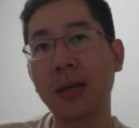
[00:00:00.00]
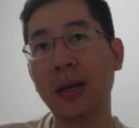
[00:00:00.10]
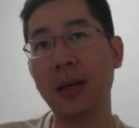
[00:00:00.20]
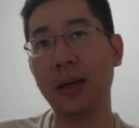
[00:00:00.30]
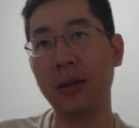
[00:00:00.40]

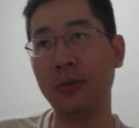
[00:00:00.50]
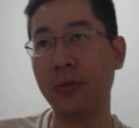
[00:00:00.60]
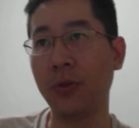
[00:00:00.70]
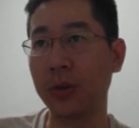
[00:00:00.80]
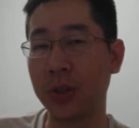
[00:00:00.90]
if you
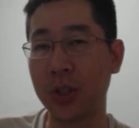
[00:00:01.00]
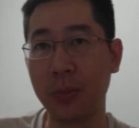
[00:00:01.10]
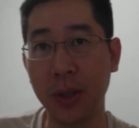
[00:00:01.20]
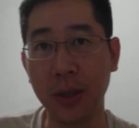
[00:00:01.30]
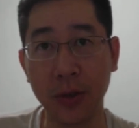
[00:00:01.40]
follow the
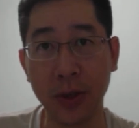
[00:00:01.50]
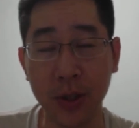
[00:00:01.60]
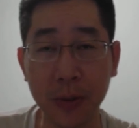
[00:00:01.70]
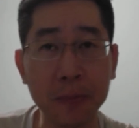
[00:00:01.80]
JP version,